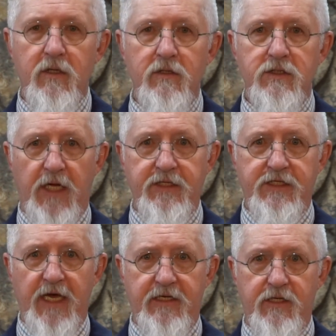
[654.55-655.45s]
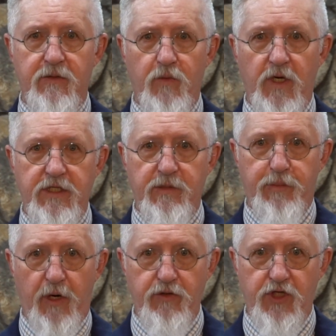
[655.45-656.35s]
Sunset was
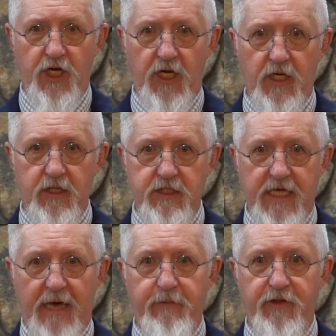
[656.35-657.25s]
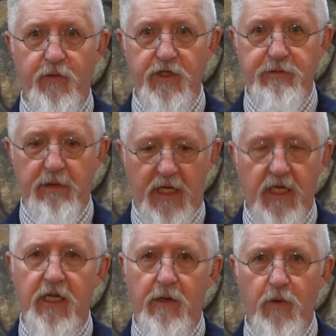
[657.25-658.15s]
approaching and the Sabbath was
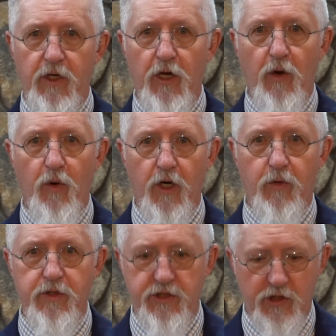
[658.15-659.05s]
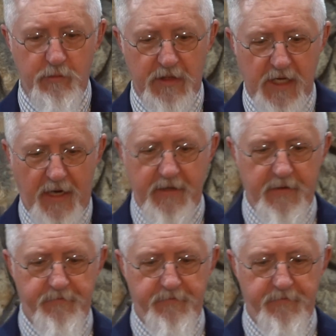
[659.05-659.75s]
beginning when no work was to be done.